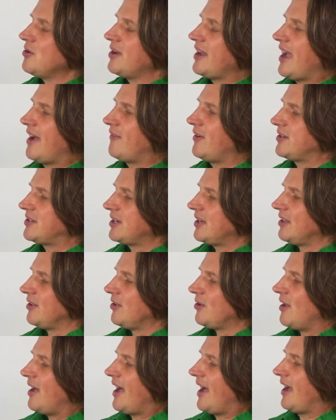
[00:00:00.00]
You can have it a
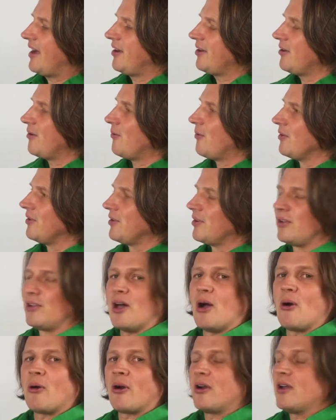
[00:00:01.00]
little higher or a little
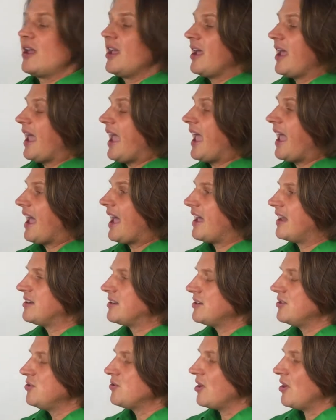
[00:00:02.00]
lower,
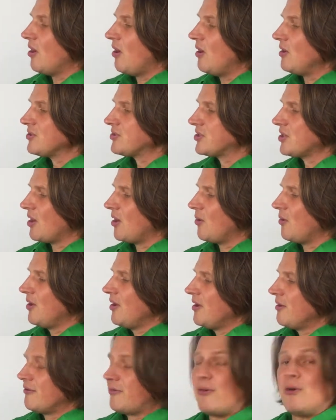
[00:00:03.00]
and you can
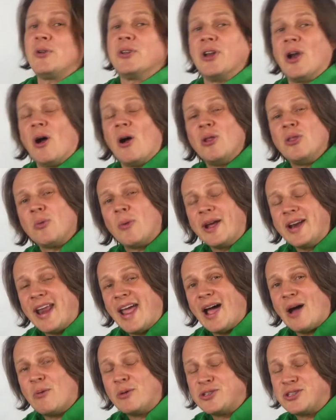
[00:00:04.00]
also fold it all the way
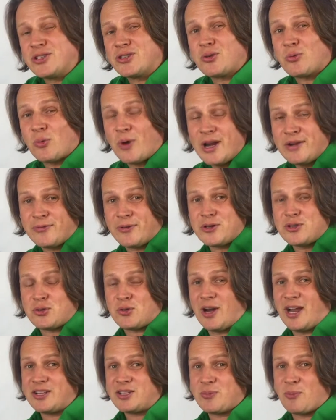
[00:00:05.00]
down, which is great for
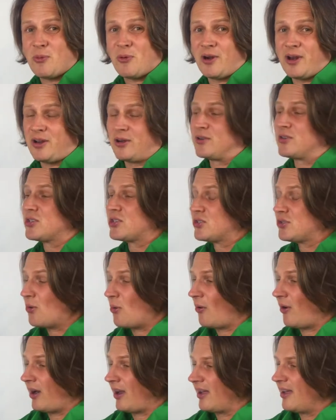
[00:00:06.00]
transporting or
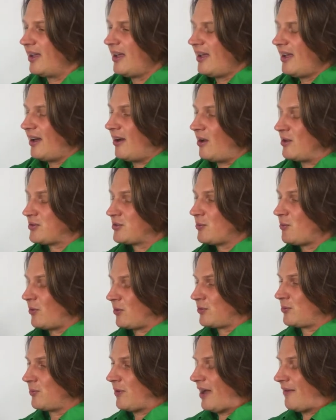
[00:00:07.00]
storing. Also
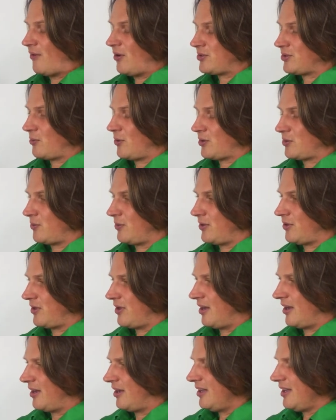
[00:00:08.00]
worked. I've also worked
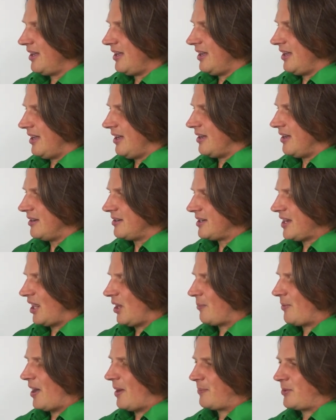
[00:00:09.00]
with uh,
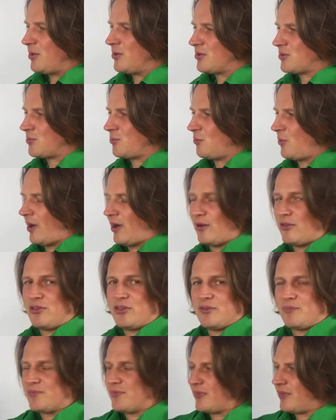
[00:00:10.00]
teleprompters where
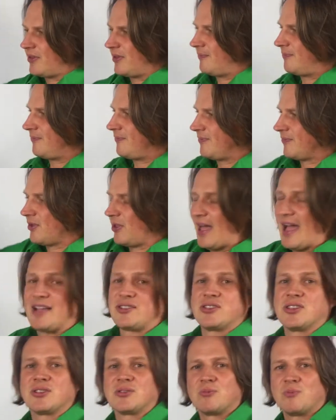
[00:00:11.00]
the, the
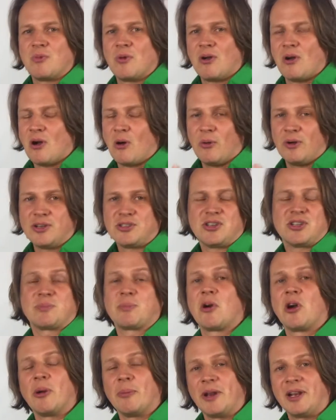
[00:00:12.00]
glass is always
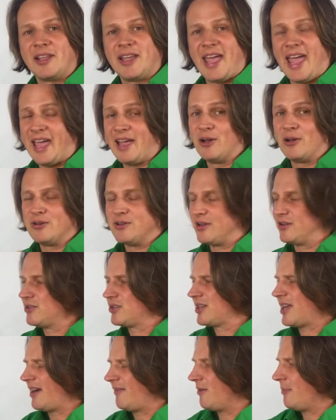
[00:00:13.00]
just permanently angled, and they're
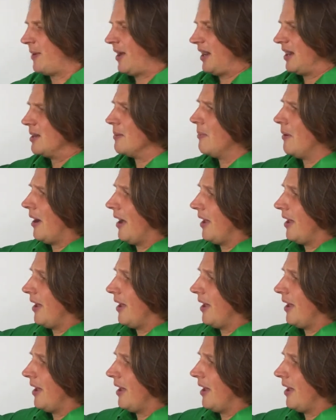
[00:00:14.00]
just kind of a pain in the